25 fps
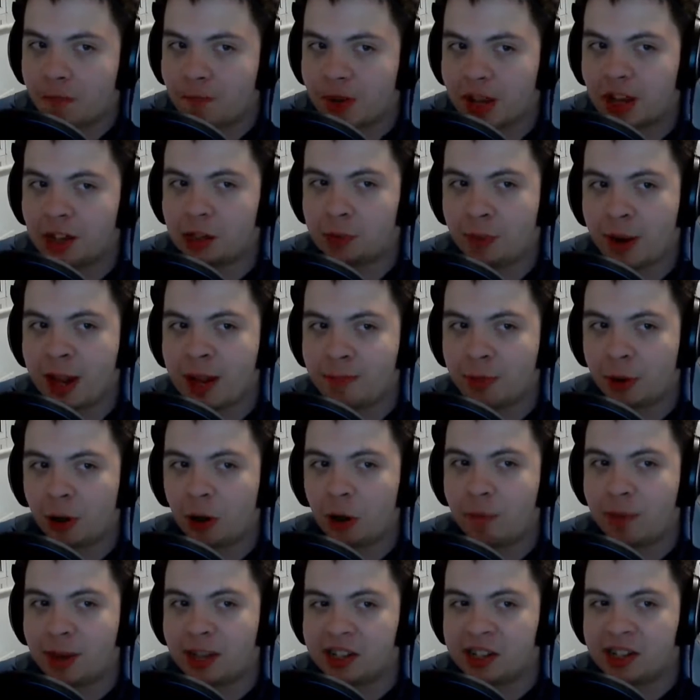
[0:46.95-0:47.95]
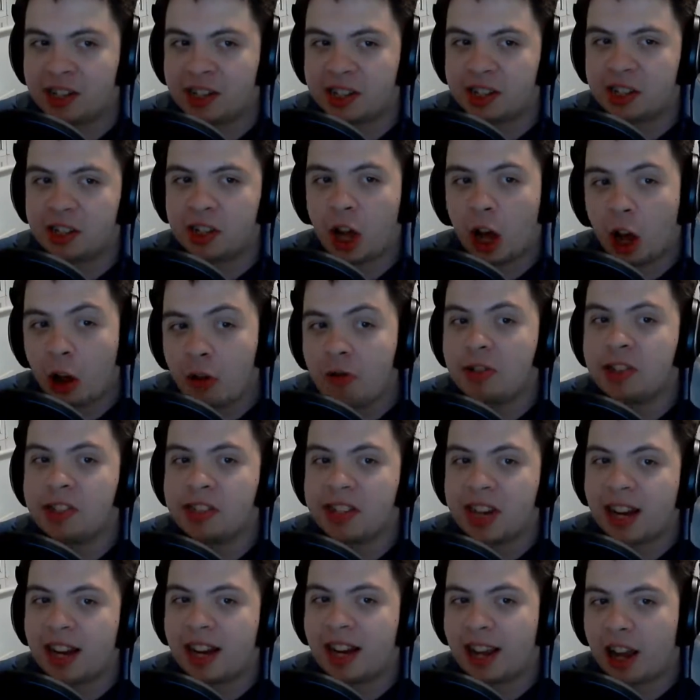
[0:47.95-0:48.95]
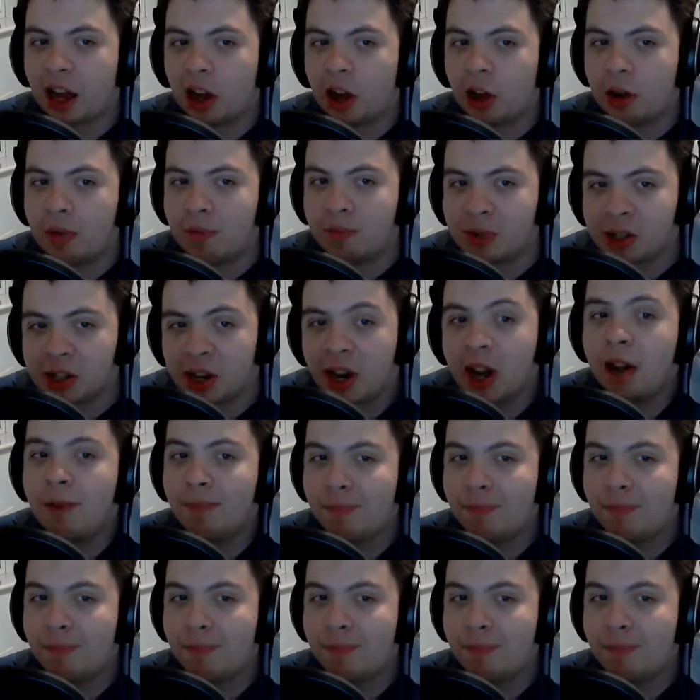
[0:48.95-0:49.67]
as people or businesses that own stately homes